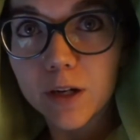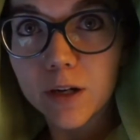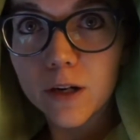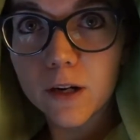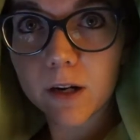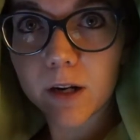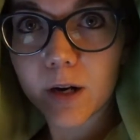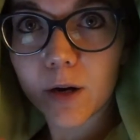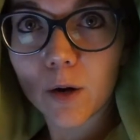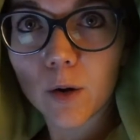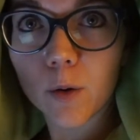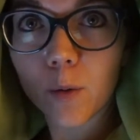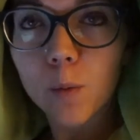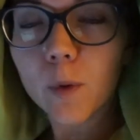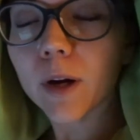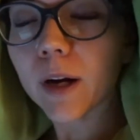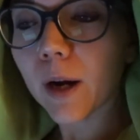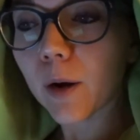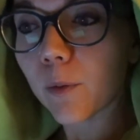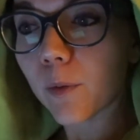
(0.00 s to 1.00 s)
good,
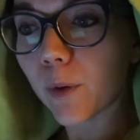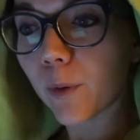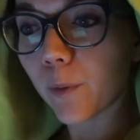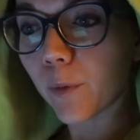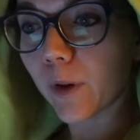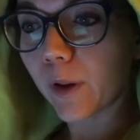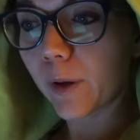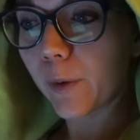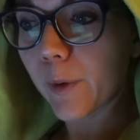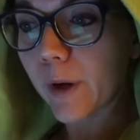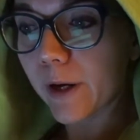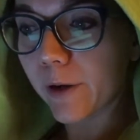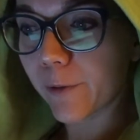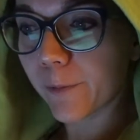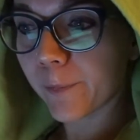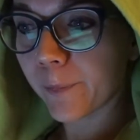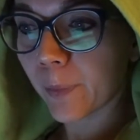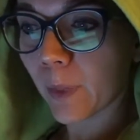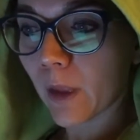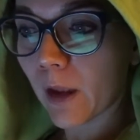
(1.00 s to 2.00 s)
workout went really well.
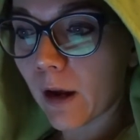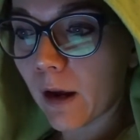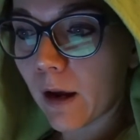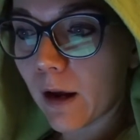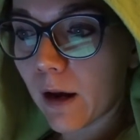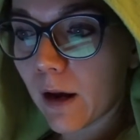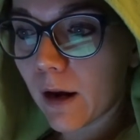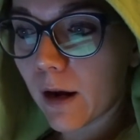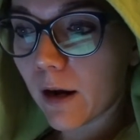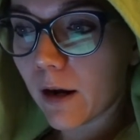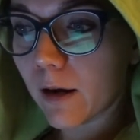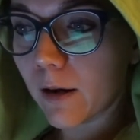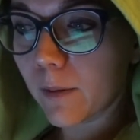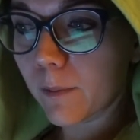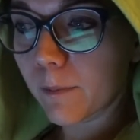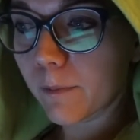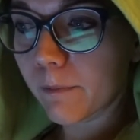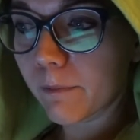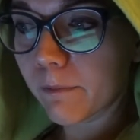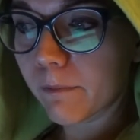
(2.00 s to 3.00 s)

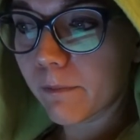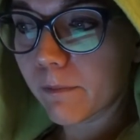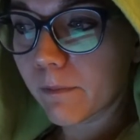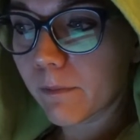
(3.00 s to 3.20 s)
Um,